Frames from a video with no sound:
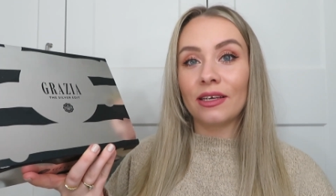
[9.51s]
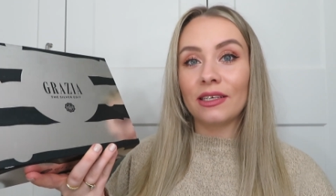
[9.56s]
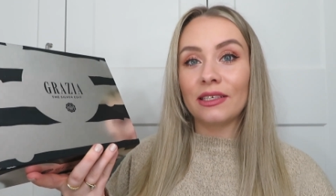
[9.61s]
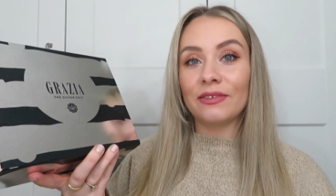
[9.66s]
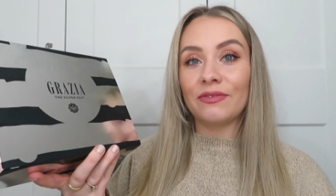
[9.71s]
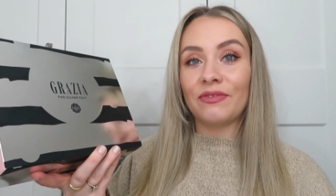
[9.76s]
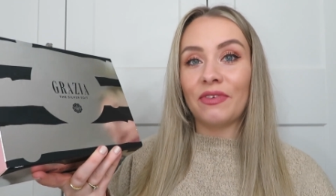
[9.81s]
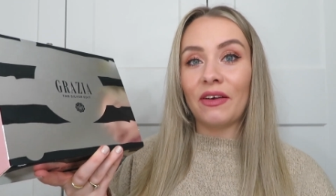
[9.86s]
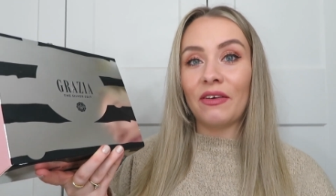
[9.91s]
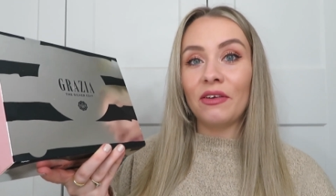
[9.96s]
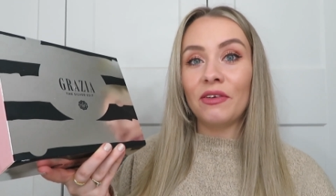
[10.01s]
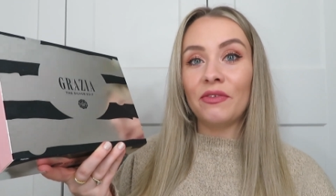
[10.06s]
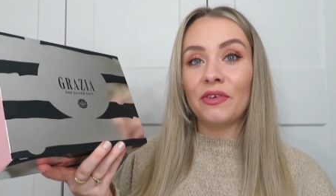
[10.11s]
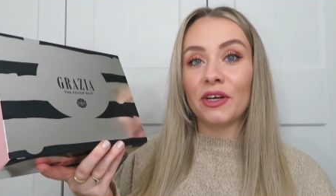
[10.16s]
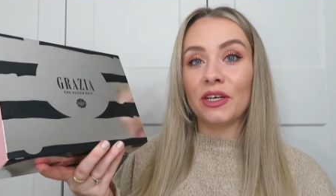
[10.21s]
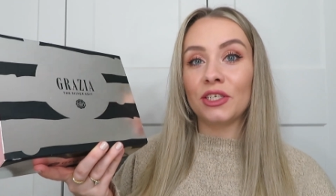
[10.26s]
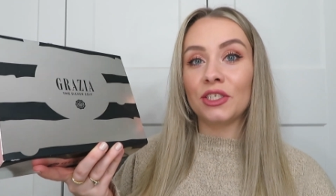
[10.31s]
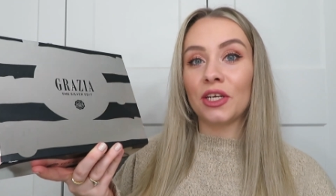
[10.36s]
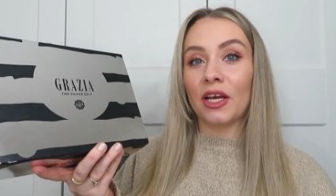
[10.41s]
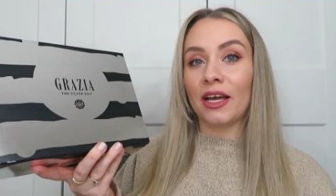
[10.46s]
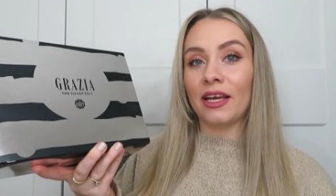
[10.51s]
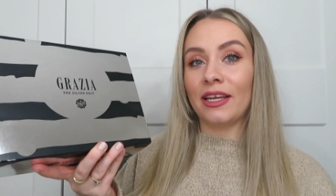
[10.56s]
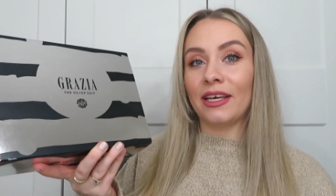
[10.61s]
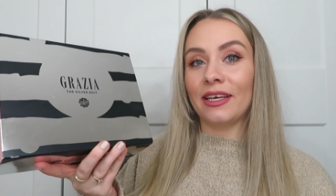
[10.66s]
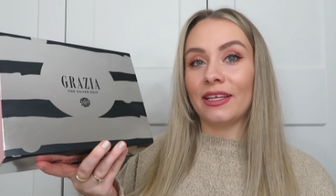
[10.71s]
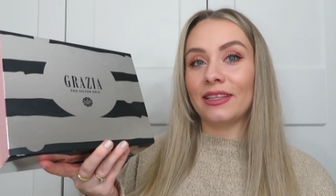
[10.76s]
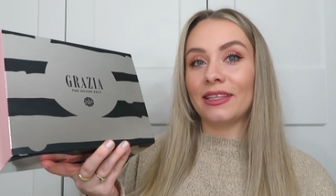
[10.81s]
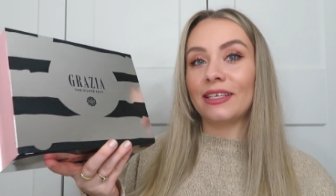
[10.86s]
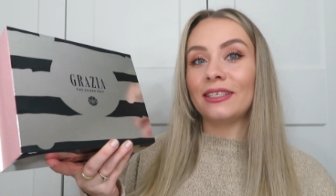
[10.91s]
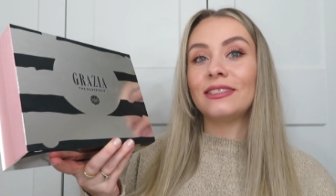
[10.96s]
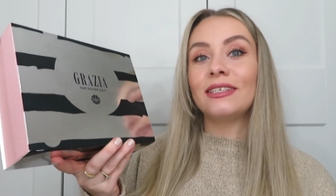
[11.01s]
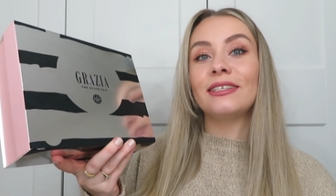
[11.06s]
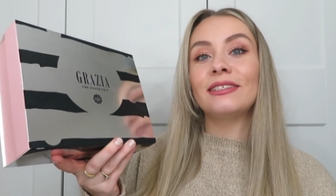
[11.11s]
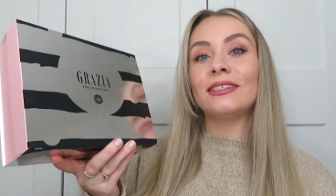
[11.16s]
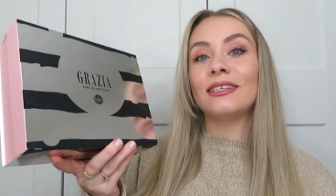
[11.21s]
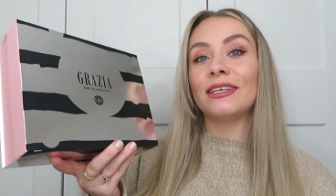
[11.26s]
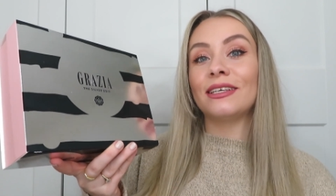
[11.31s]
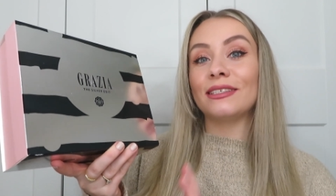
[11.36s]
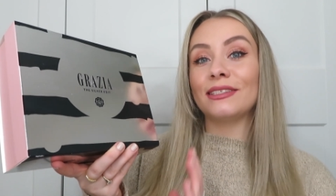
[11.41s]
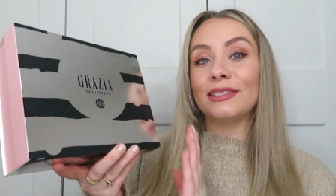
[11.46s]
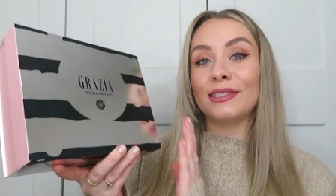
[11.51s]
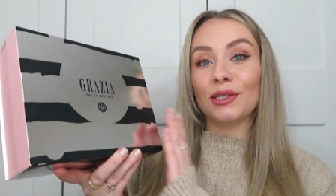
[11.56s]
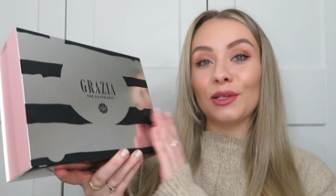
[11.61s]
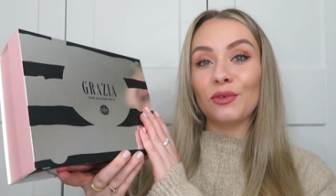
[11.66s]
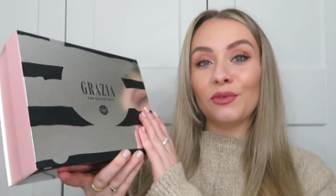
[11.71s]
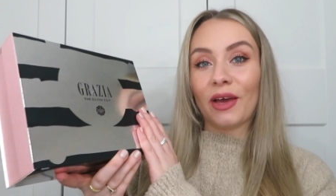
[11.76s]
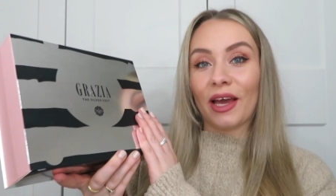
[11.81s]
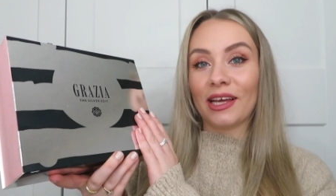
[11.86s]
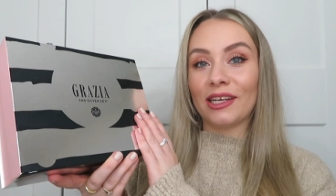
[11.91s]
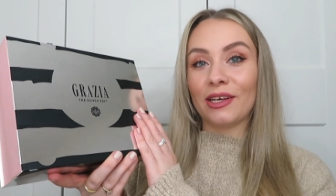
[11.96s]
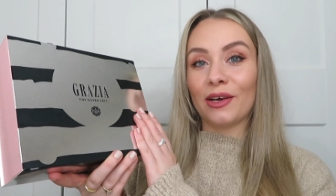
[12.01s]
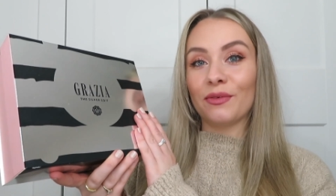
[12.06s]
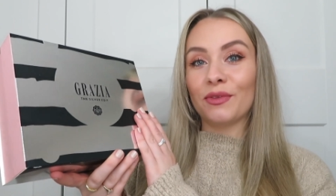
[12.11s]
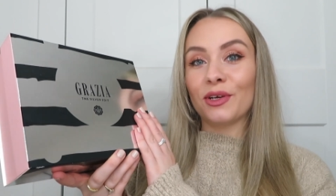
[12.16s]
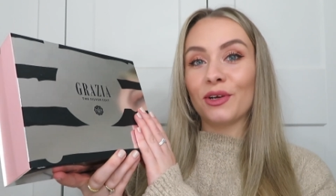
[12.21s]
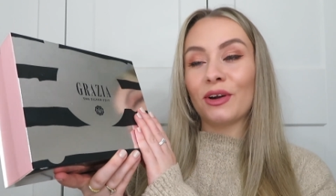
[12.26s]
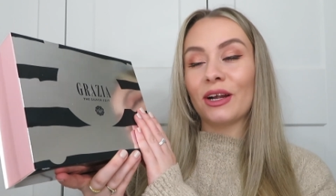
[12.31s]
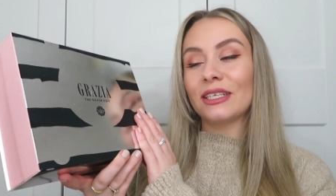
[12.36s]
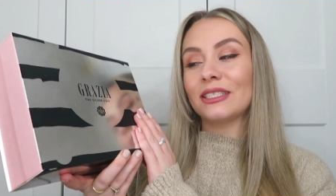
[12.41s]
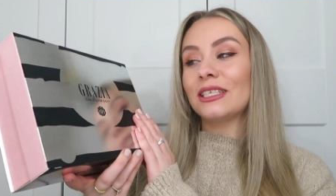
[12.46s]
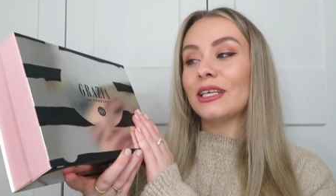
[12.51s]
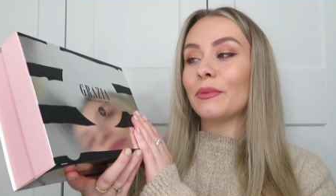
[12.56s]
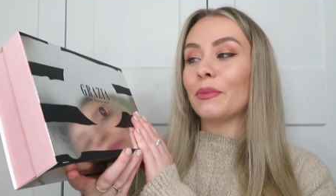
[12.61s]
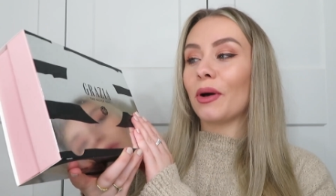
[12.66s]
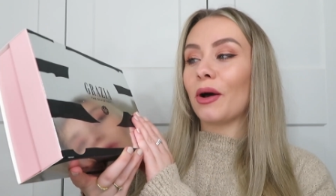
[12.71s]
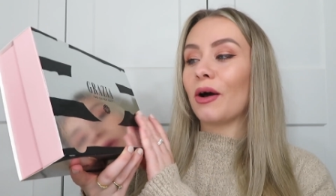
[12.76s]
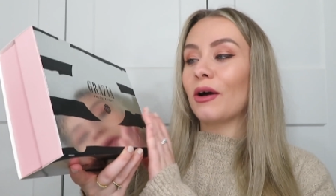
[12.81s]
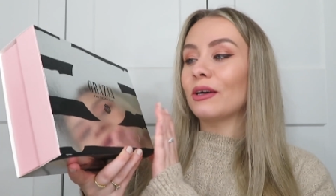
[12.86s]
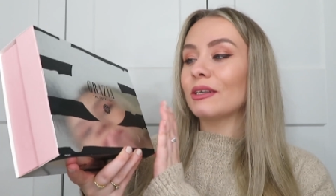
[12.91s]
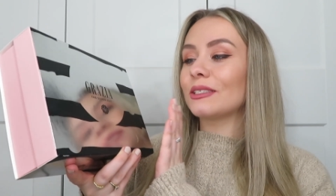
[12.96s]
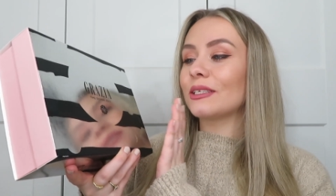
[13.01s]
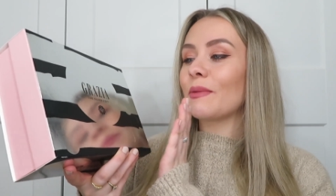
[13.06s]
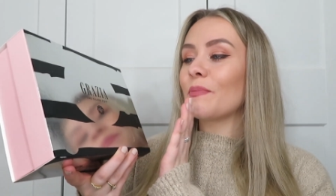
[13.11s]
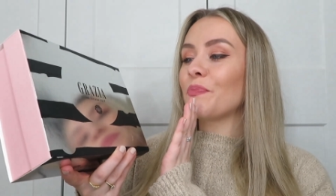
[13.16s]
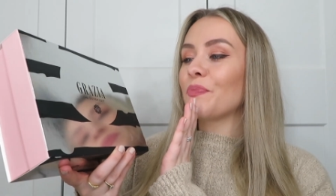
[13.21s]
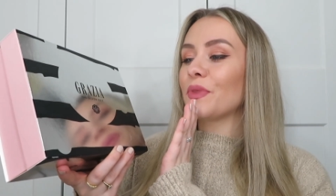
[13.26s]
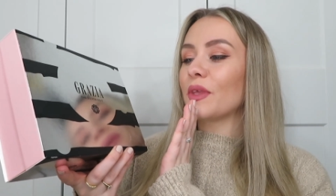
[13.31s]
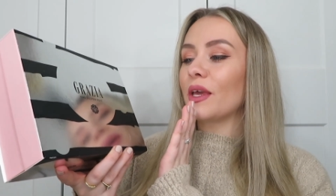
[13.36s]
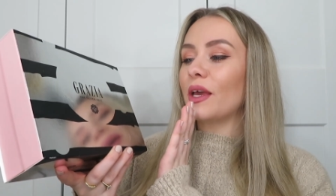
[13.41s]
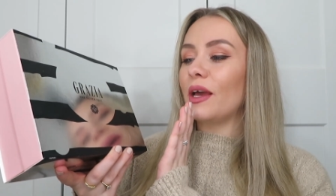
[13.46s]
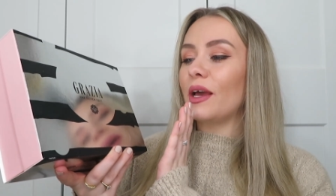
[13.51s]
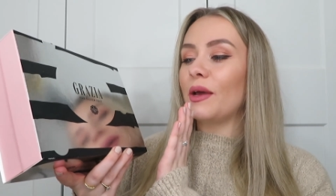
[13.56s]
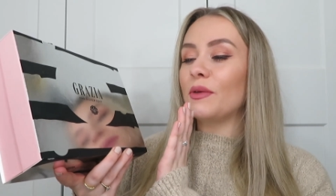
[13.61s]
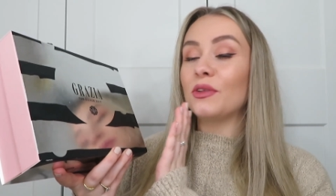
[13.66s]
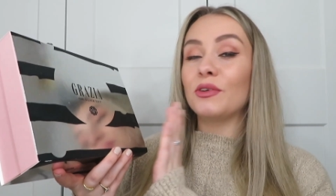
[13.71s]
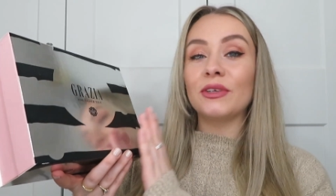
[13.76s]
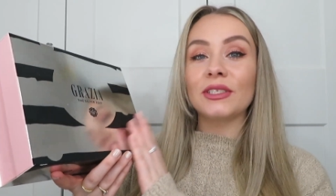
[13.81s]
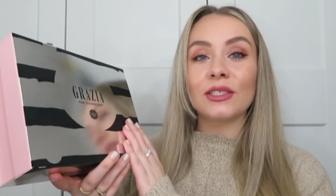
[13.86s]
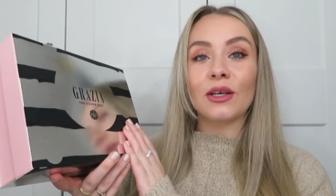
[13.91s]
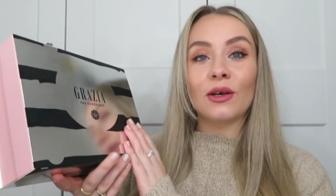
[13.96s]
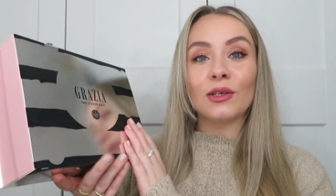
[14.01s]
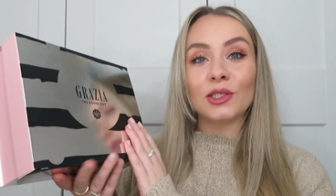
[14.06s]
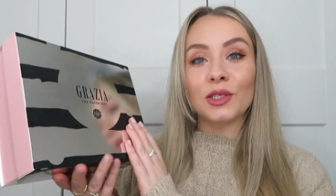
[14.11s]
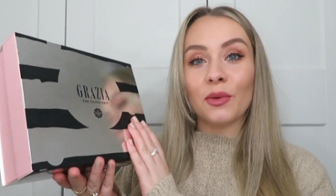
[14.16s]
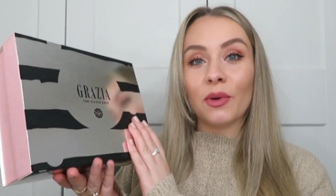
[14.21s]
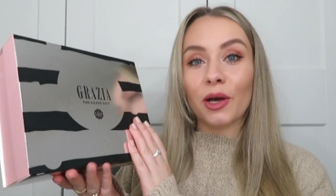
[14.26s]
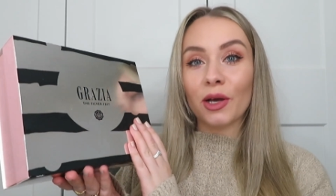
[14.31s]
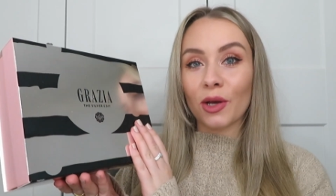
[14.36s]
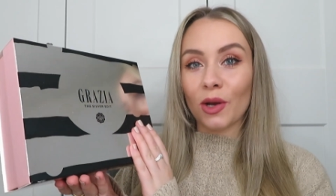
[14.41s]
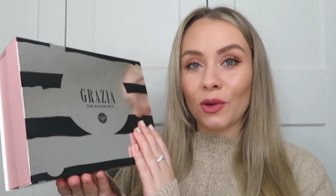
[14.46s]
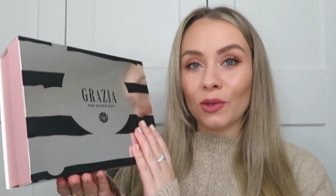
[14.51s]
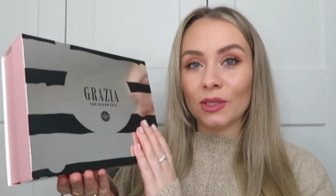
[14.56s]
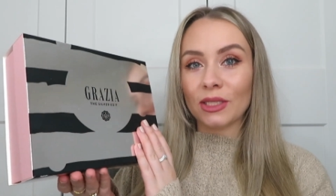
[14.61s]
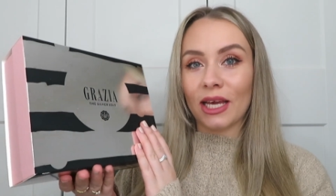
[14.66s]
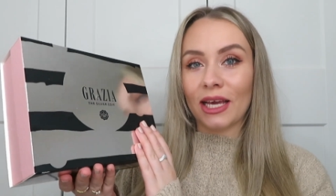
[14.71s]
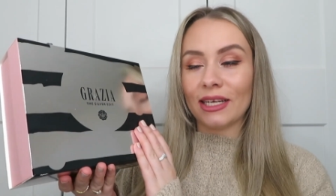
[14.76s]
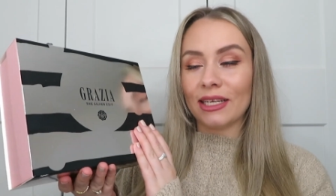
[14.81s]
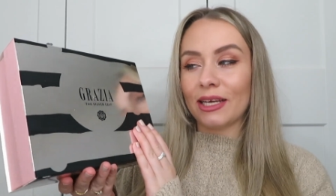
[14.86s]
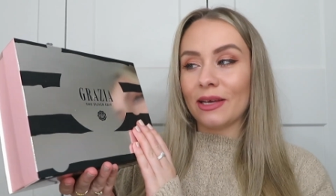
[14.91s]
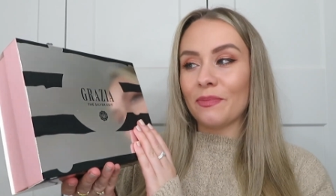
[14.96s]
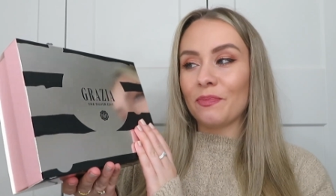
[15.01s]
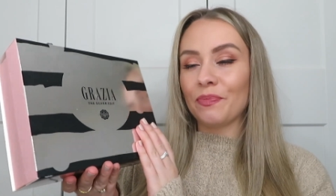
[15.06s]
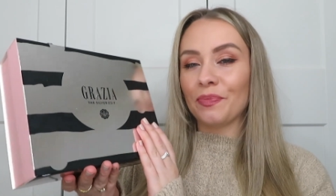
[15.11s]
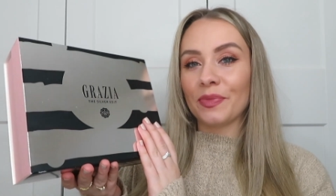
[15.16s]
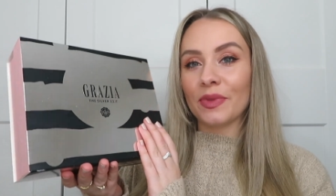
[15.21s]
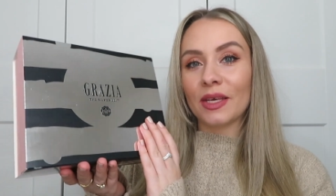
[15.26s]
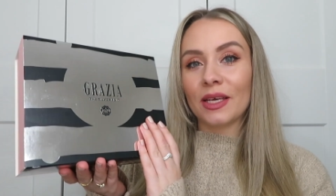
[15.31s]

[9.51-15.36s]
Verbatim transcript: It's very, very shiny. This is the silver edit of the Grazia box. There is also a gold edit.